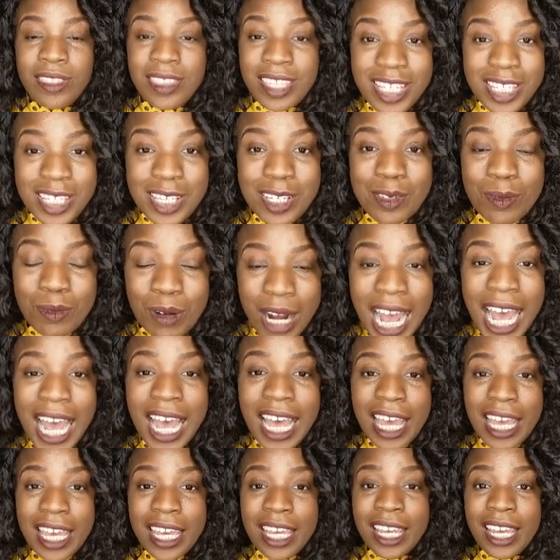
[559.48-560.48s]
This is
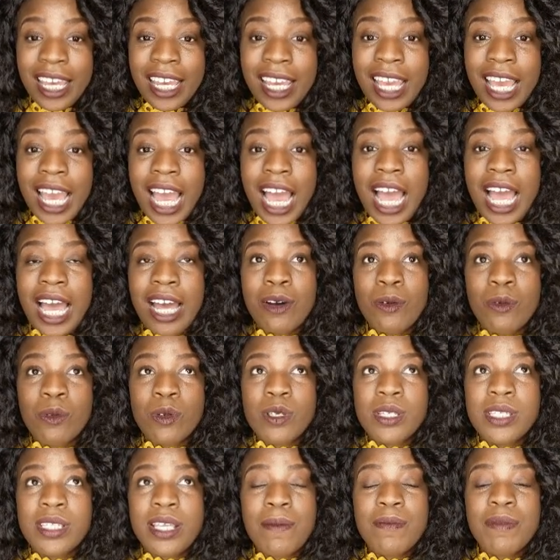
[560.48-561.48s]
why
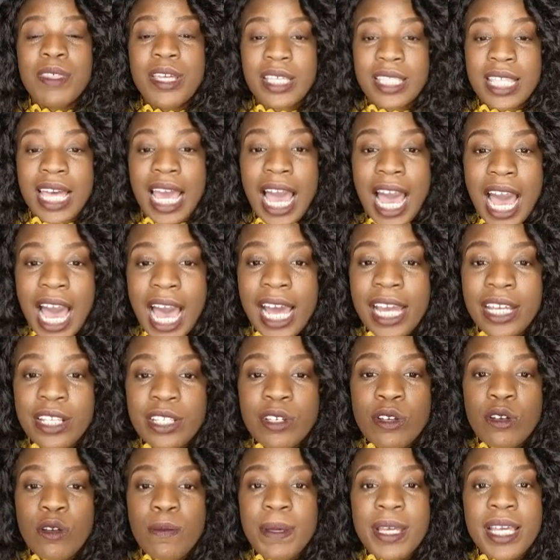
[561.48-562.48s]
something that I
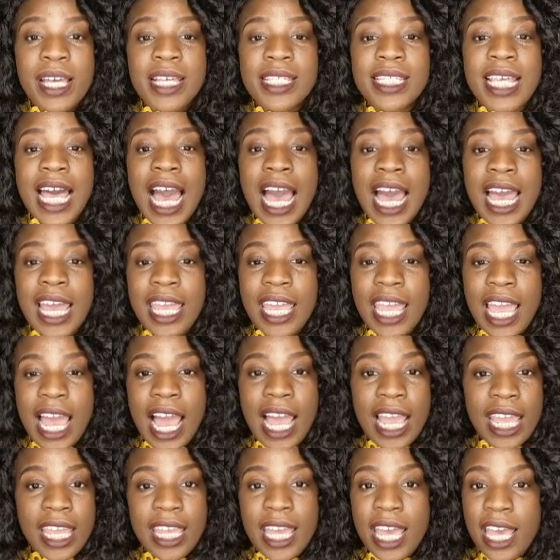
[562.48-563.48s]
do, because
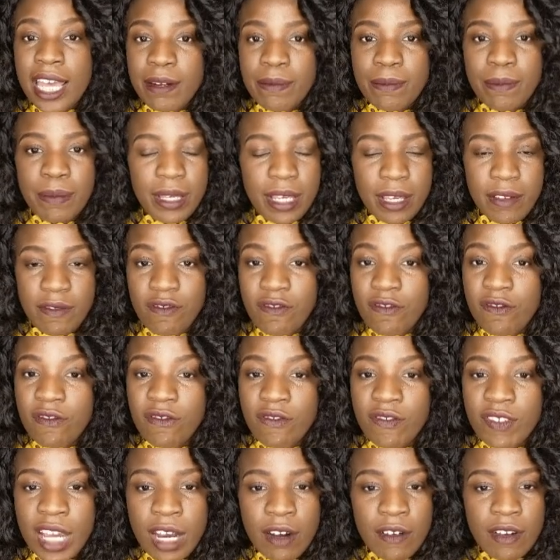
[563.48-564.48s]
I can be
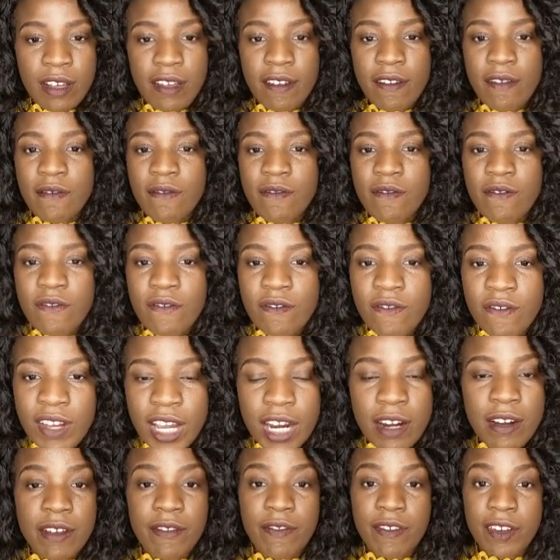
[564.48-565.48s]
very,
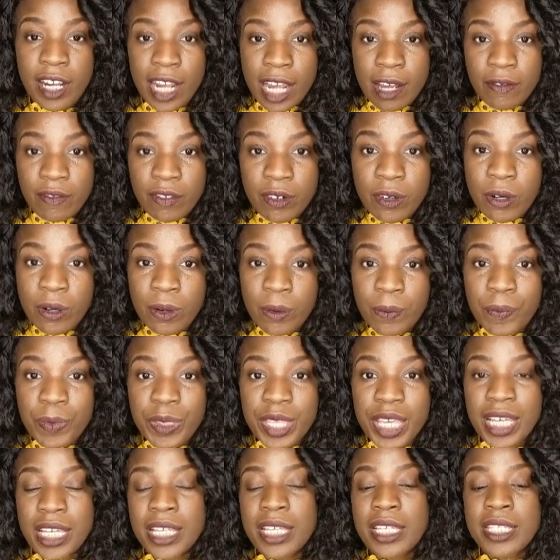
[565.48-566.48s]
very
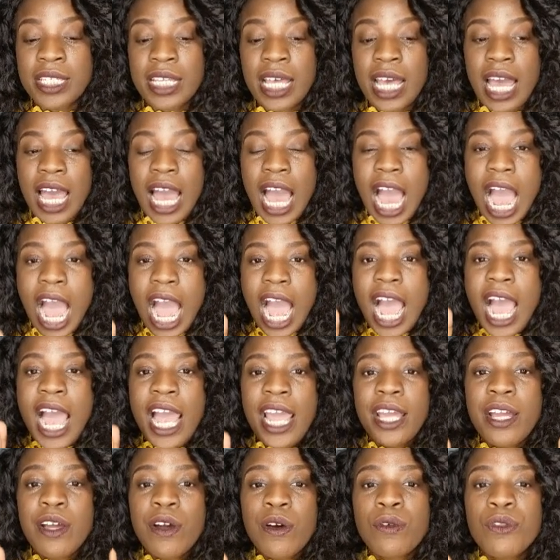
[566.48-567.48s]
forgetful, is
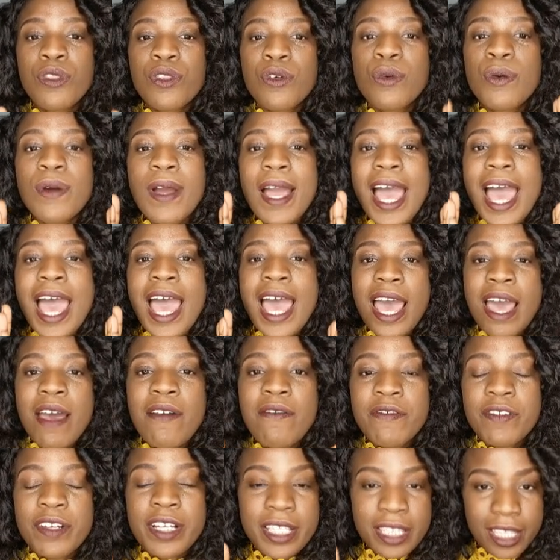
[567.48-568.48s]
I go through
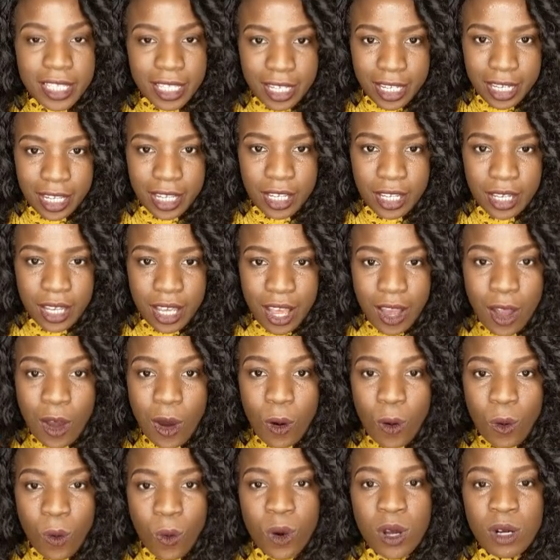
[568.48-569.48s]
everything
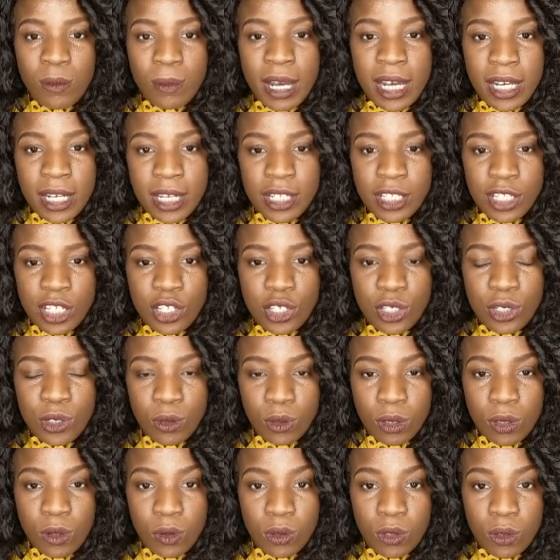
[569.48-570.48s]
on my
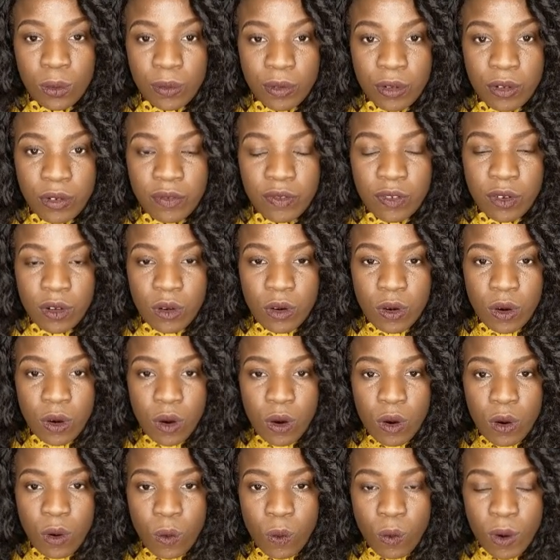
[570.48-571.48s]
conditional loan approval
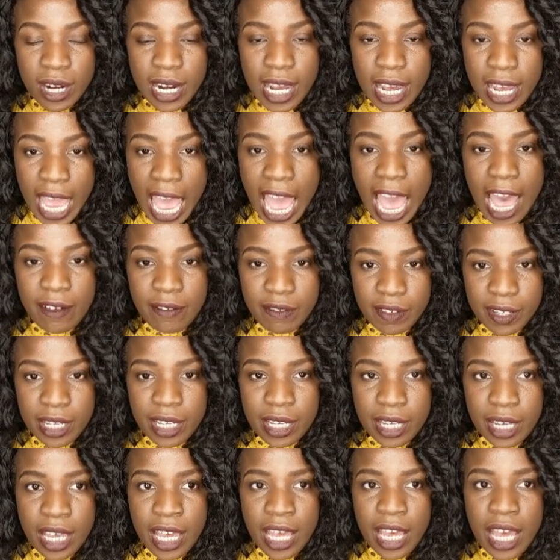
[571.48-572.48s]
when I have it.